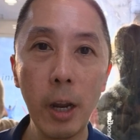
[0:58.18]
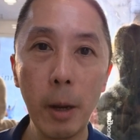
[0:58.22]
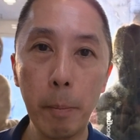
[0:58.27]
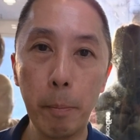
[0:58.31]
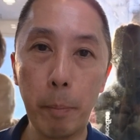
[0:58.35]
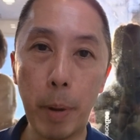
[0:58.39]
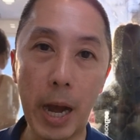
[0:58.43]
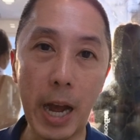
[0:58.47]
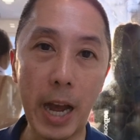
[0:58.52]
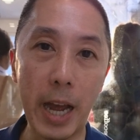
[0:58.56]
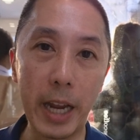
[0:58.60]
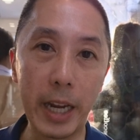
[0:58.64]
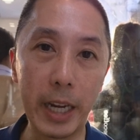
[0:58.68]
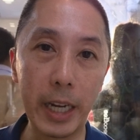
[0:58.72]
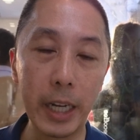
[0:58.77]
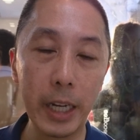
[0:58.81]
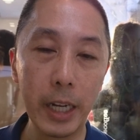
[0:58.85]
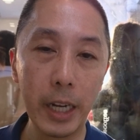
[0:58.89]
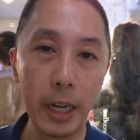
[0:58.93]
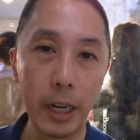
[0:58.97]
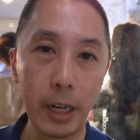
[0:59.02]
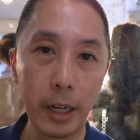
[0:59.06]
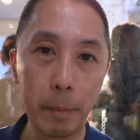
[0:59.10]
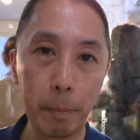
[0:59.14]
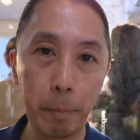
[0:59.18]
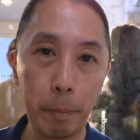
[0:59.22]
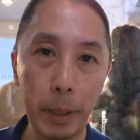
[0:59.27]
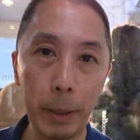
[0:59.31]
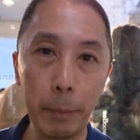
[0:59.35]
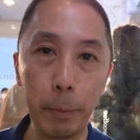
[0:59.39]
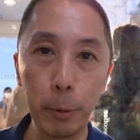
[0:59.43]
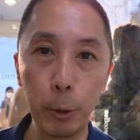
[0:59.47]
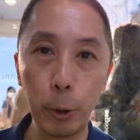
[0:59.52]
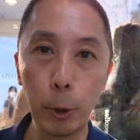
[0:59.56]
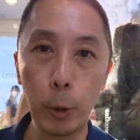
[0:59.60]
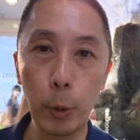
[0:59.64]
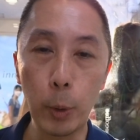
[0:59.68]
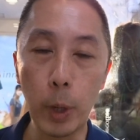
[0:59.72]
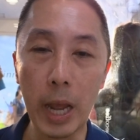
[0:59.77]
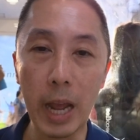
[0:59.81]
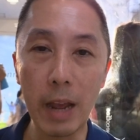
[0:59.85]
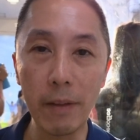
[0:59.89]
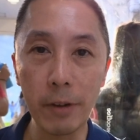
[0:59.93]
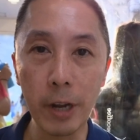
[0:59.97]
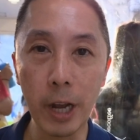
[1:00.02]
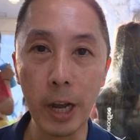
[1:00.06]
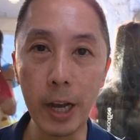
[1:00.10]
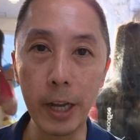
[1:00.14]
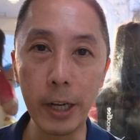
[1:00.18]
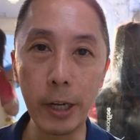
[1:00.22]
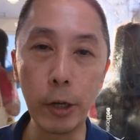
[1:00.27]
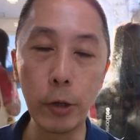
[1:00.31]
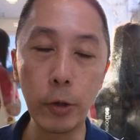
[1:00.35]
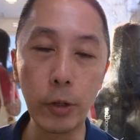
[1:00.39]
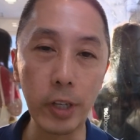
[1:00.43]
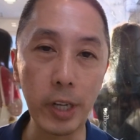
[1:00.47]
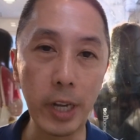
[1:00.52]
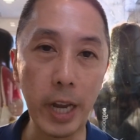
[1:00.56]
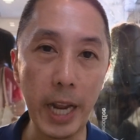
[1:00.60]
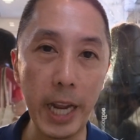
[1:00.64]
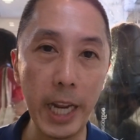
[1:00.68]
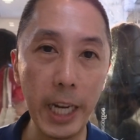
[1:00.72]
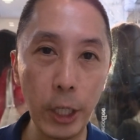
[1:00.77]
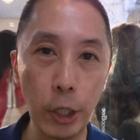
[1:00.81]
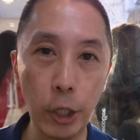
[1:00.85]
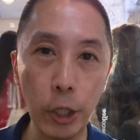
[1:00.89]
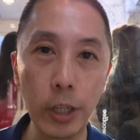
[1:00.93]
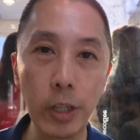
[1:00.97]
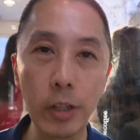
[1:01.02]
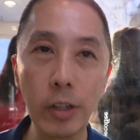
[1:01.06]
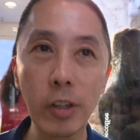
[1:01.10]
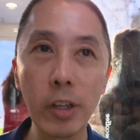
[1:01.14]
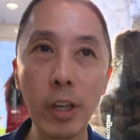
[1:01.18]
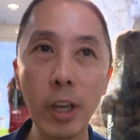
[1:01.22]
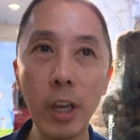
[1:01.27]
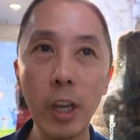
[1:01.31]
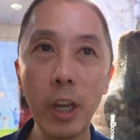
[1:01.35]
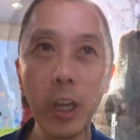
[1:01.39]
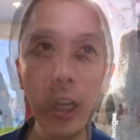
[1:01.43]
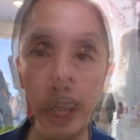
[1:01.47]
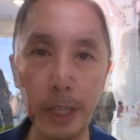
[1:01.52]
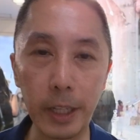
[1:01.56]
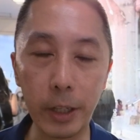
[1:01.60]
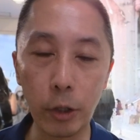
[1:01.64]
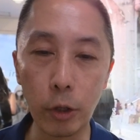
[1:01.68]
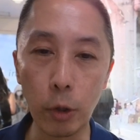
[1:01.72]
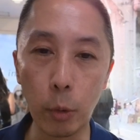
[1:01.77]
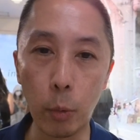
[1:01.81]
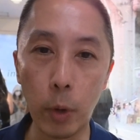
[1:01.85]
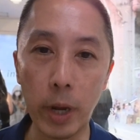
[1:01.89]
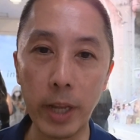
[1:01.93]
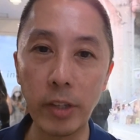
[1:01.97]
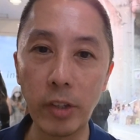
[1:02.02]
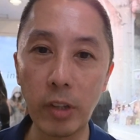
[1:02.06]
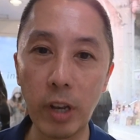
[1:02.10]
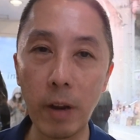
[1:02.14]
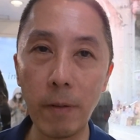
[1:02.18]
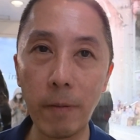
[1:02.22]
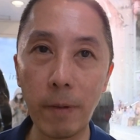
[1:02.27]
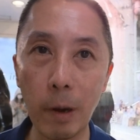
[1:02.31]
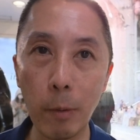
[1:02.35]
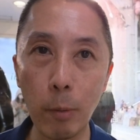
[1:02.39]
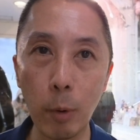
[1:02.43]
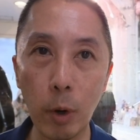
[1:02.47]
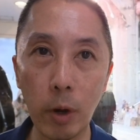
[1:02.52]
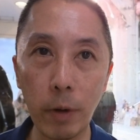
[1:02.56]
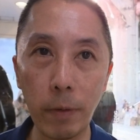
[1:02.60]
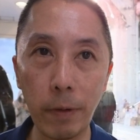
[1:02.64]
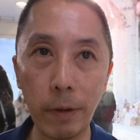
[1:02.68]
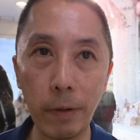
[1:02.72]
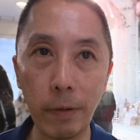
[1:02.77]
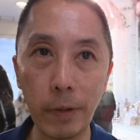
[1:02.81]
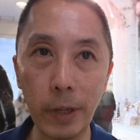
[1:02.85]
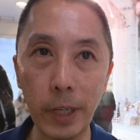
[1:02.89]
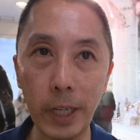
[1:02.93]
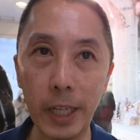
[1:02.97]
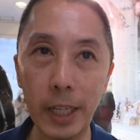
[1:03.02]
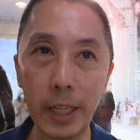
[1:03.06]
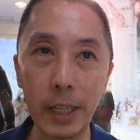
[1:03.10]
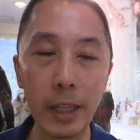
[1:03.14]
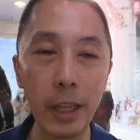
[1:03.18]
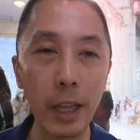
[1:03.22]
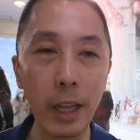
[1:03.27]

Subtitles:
by people who have condos and agents. So Wednesday, February 15th,